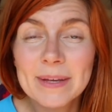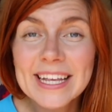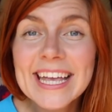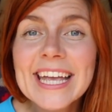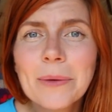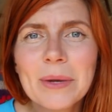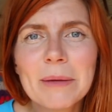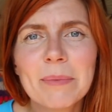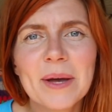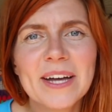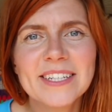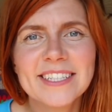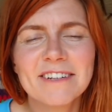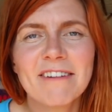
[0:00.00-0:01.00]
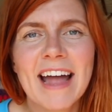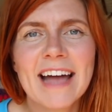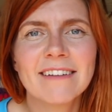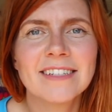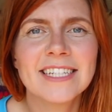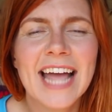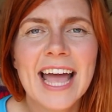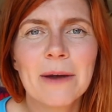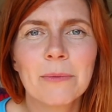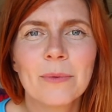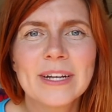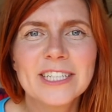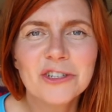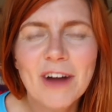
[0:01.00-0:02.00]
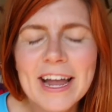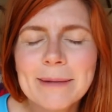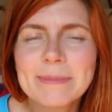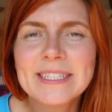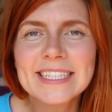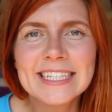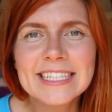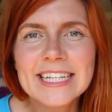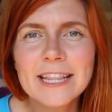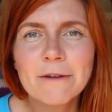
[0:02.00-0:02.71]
kiwi birds around, and we traipsed into